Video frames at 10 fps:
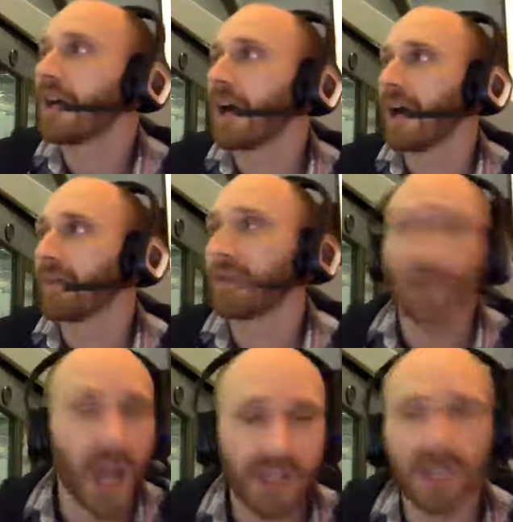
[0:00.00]

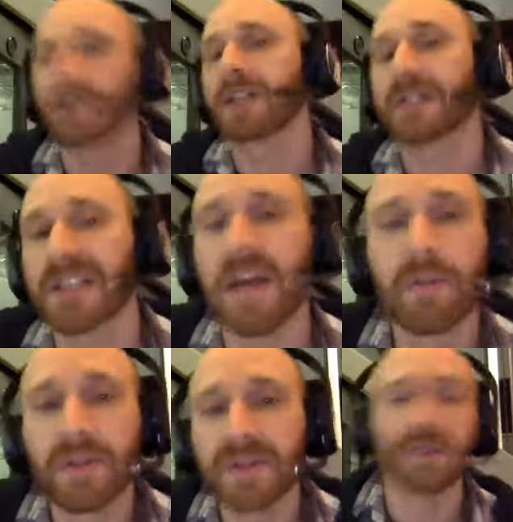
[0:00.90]
logicless
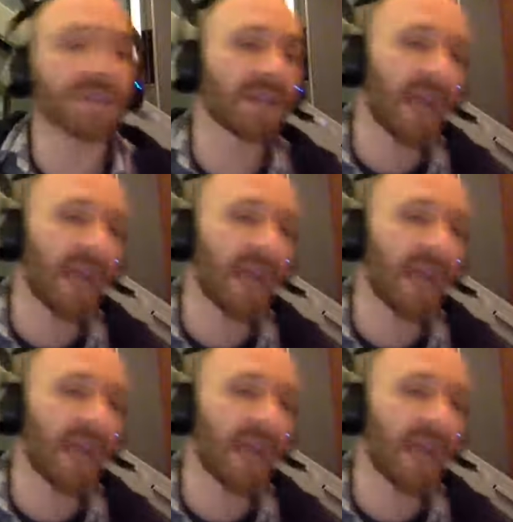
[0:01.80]
templates using